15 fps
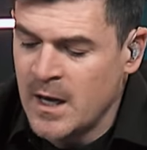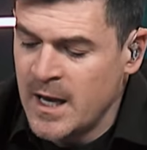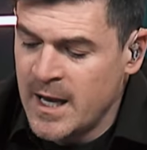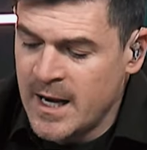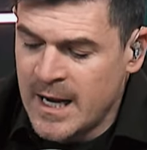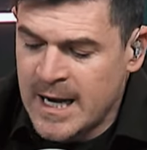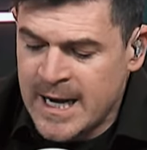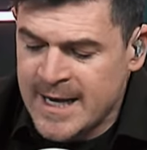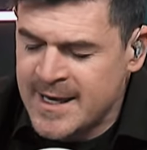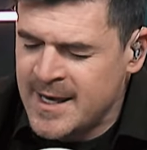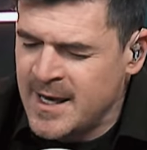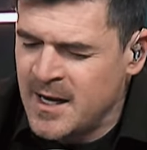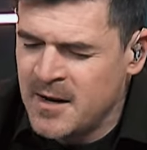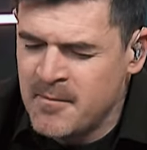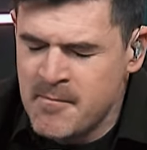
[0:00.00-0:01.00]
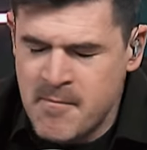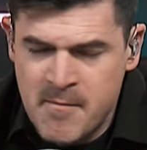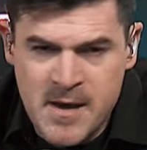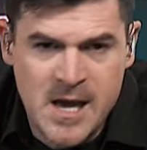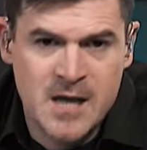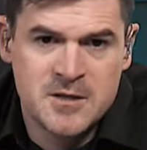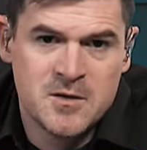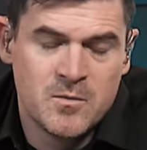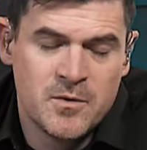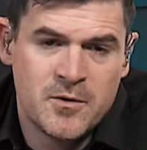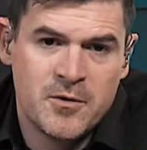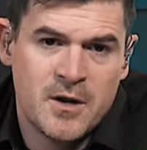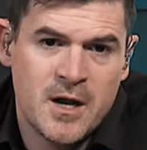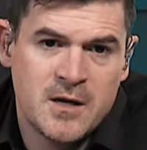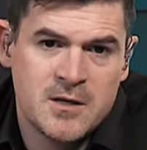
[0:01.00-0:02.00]
And I can't imagine when
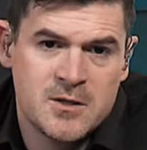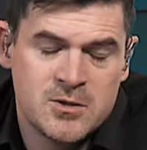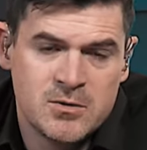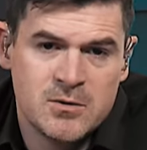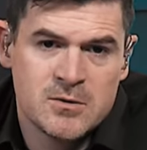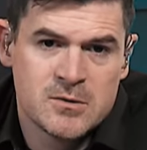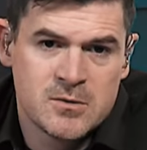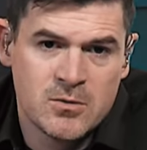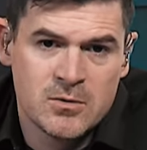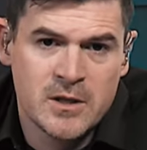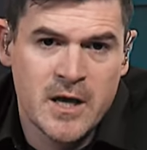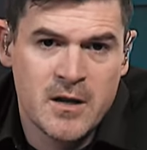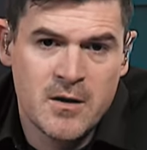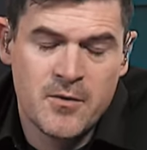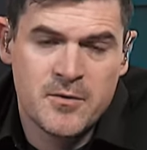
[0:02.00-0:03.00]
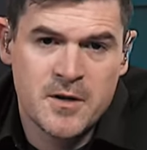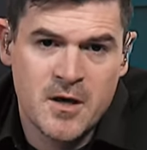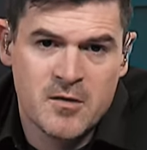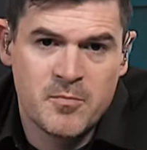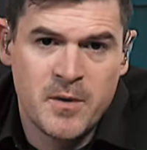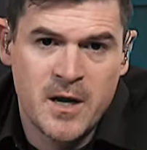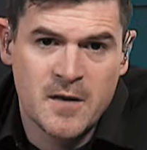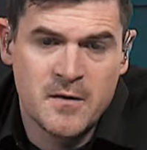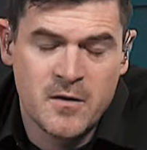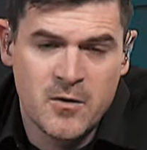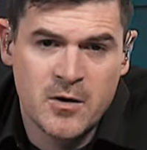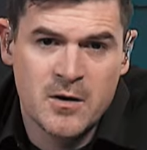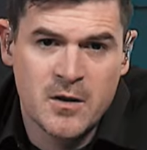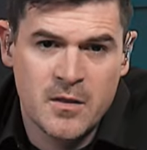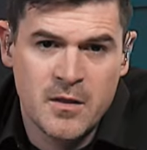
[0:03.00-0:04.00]
they're ninety-two years old laying on their deathbed that
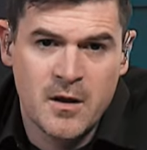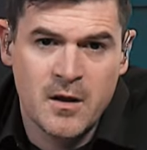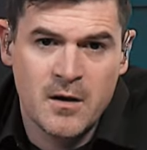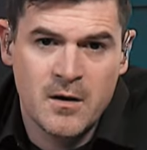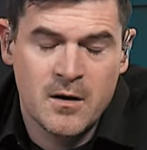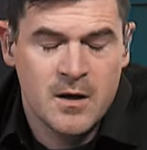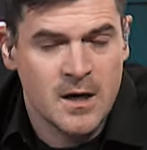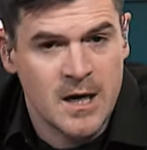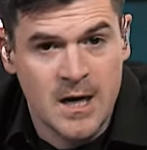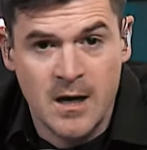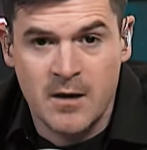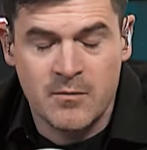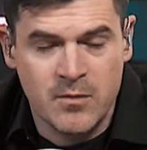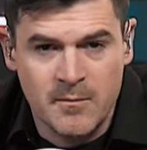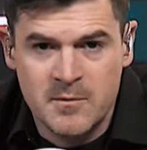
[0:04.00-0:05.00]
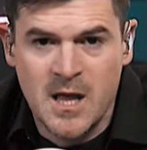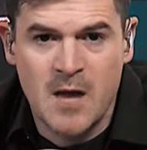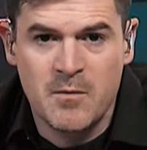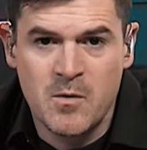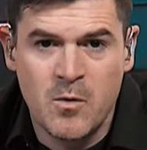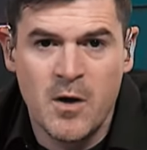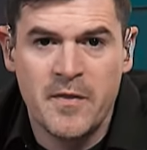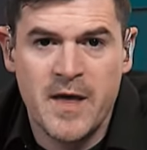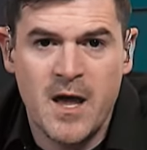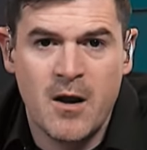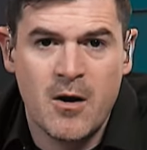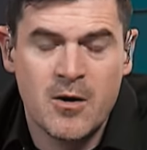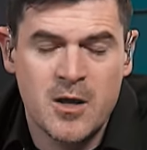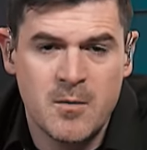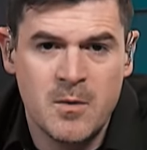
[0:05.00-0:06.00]
they're going to think, God, I'm glad we won that
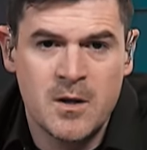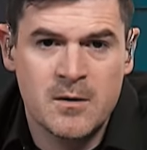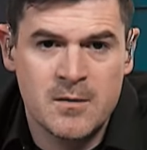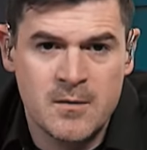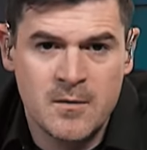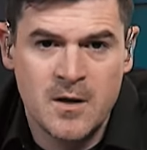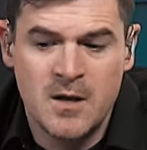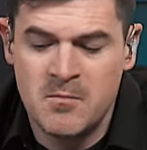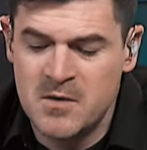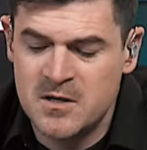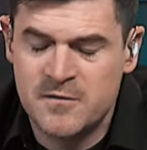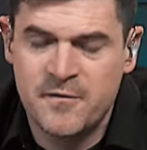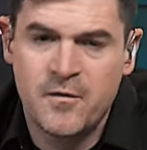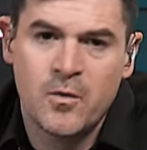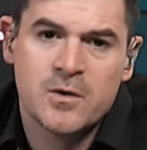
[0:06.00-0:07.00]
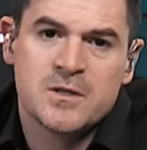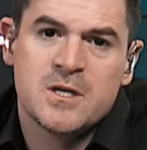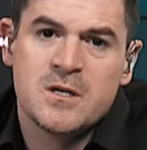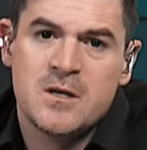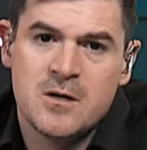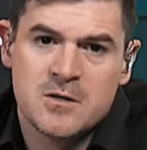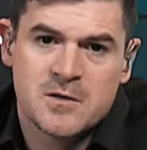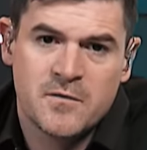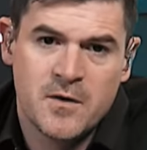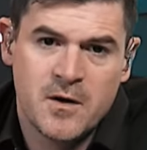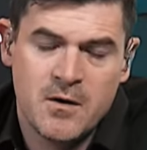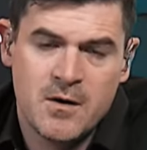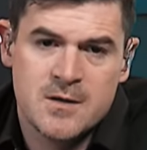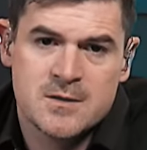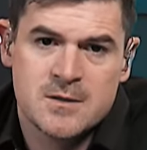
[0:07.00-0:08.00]
argument and missed fourteen years of our
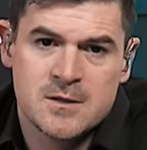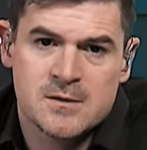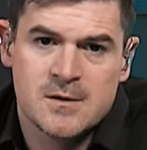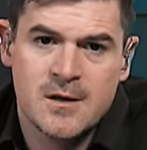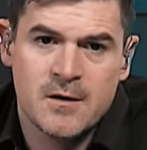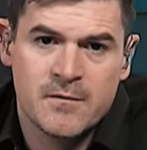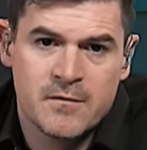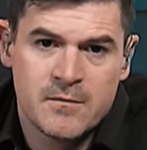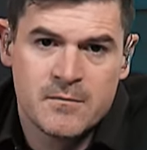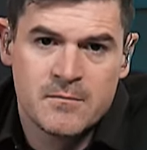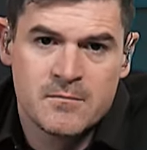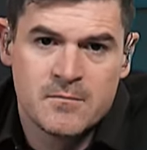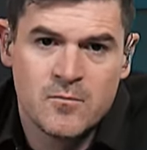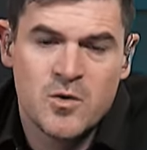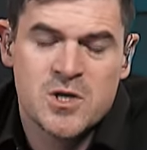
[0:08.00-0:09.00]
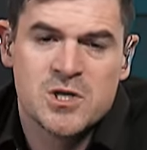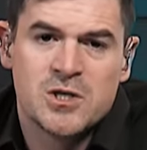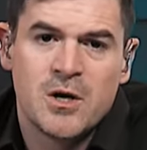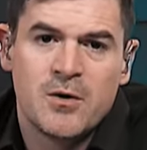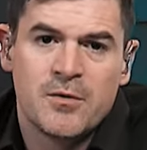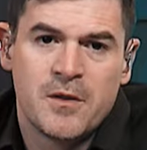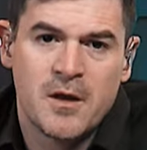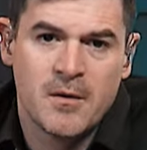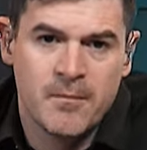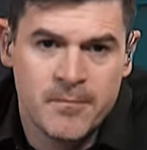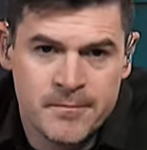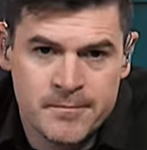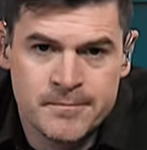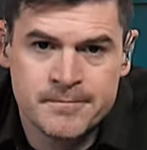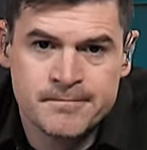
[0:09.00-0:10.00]
grandson's life. We showed them.
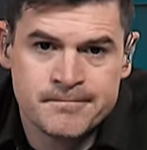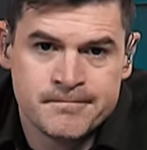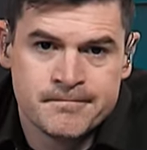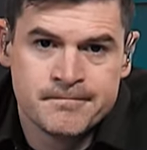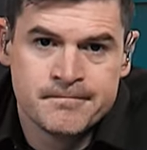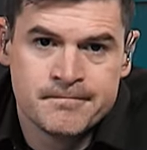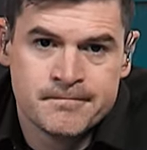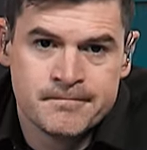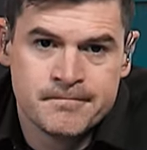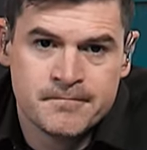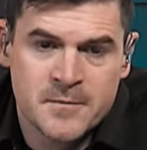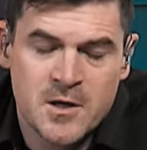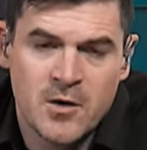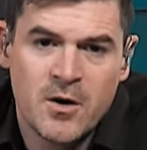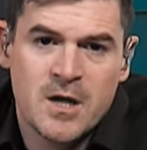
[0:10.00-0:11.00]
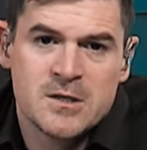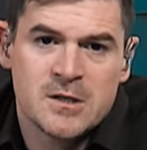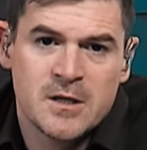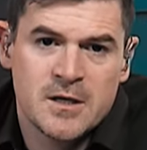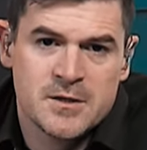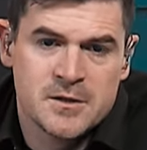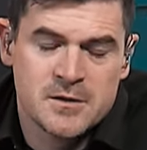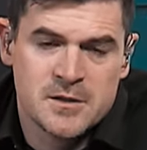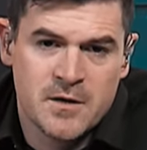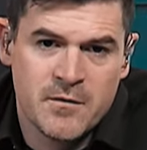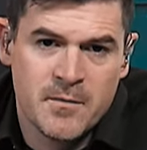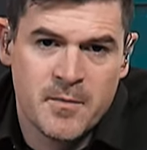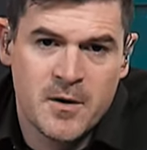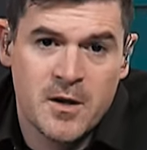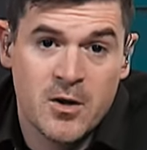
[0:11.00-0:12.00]
Congratulations,
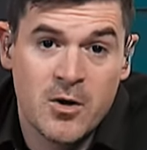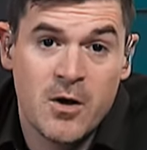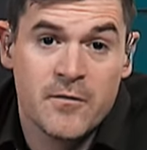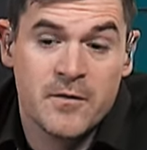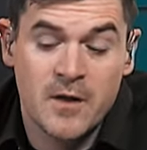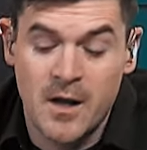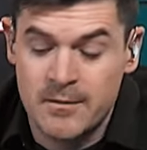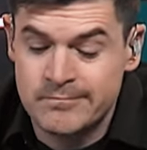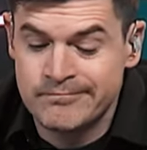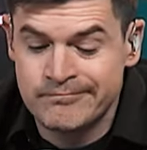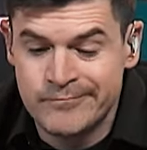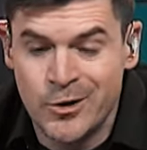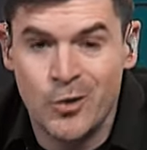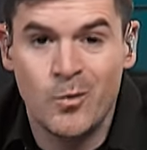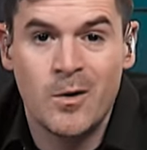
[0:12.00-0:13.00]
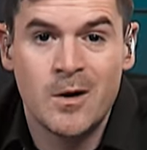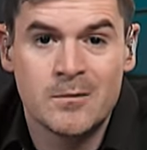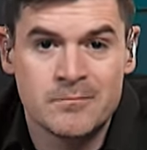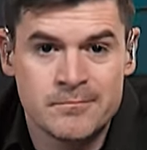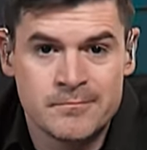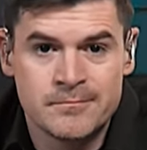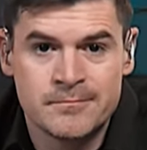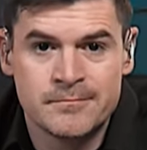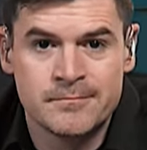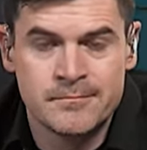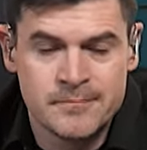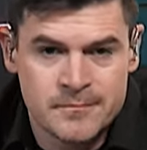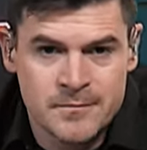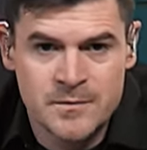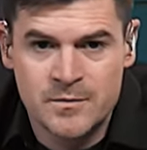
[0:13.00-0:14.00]
everybody. Golf clap. You won.
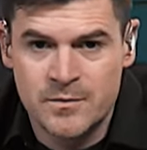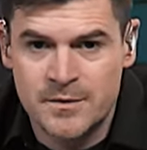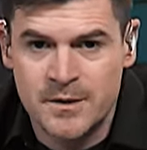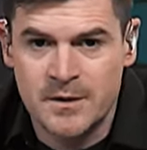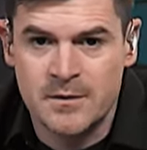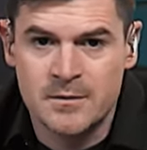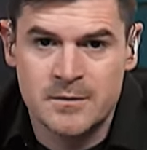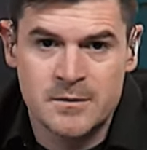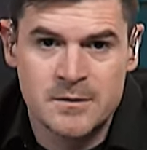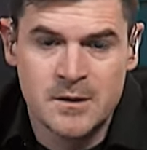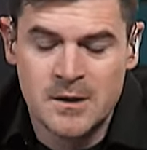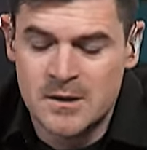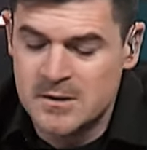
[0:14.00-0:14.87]
It's ridiculous.